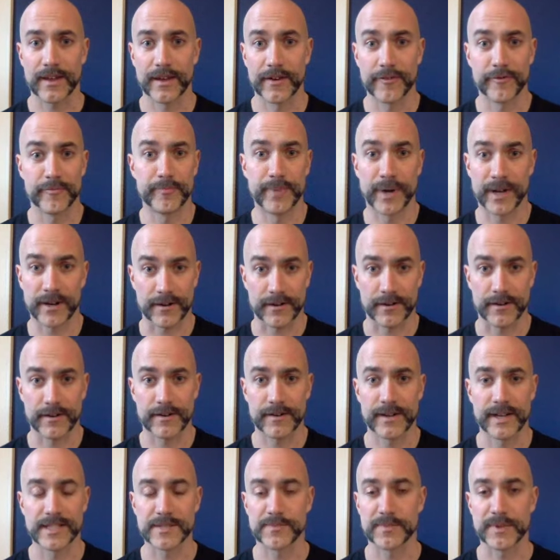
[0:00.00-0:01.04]
of butter
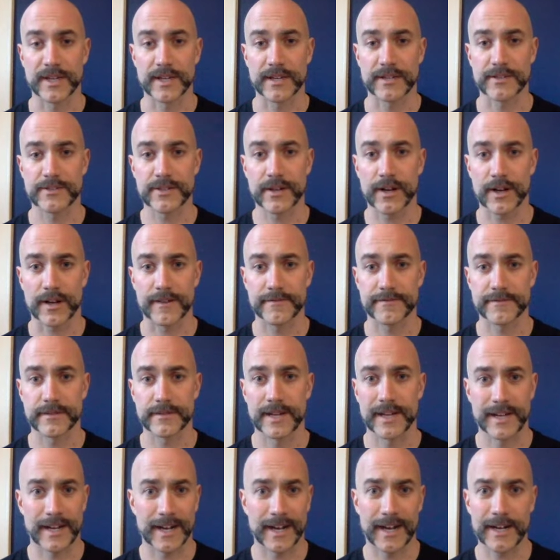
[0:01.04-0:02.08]
as being soft
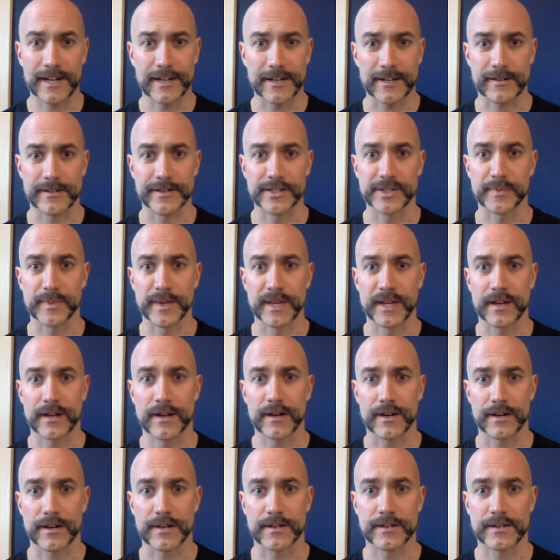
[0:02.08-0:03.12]
and iron as being
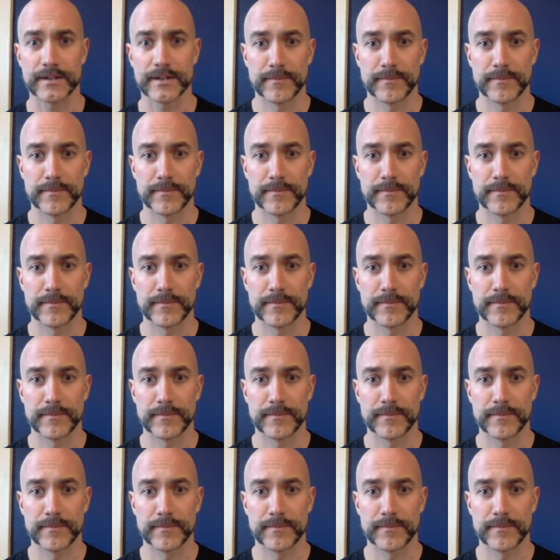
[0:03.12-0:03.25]
hard.